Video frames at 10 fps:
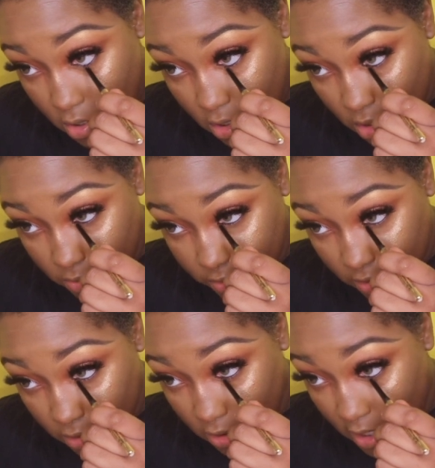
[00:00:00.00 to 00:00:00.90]
And I'm just
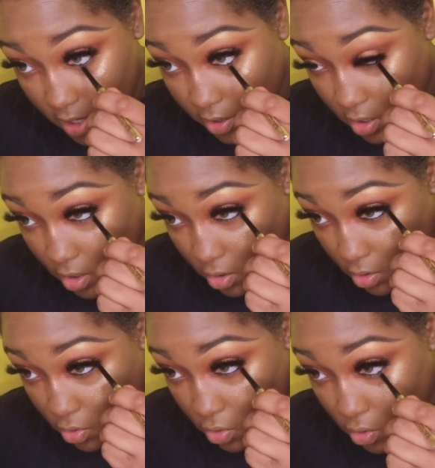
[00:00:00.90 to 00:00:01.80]
gonna line the
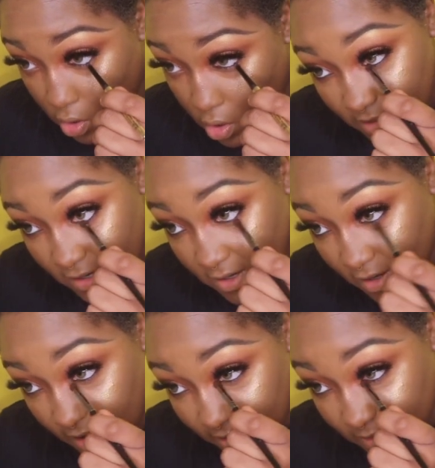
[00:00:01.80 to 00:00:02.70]
inner corner.
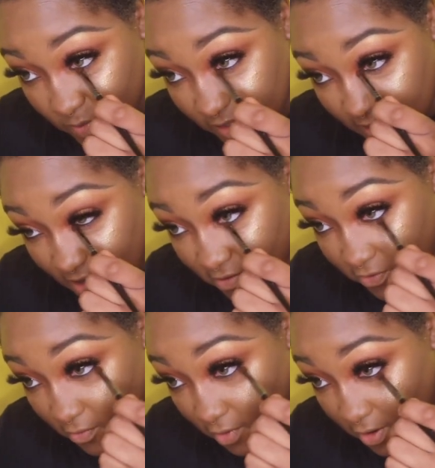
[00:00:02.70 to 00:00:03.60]
Y'all is missing out
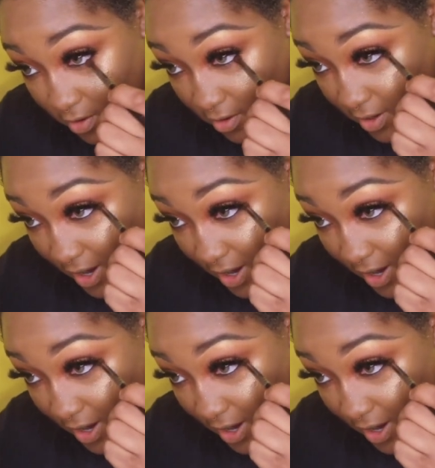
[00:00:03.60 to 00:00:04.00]
for real.